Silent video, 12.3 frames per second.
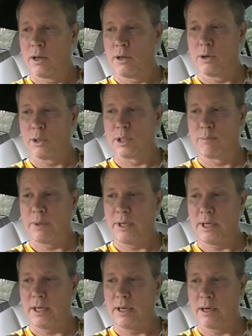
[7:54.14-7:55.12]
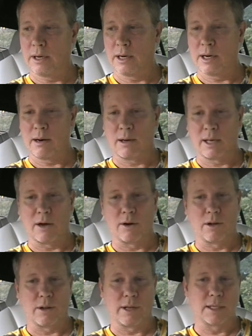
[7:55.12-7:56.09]
your speed, and it
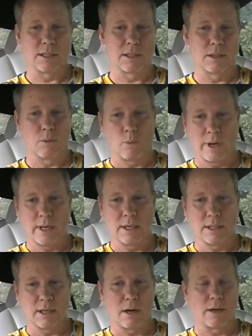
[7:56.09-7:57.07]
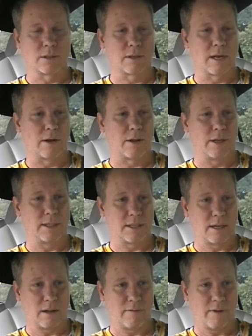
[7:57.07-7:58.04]
calculates the wind and also calculates
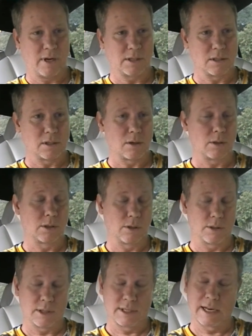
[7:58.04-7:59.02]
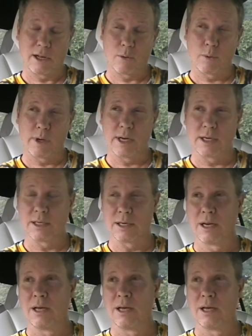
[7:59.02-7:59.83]
the elevation. So it shows you your tailwind,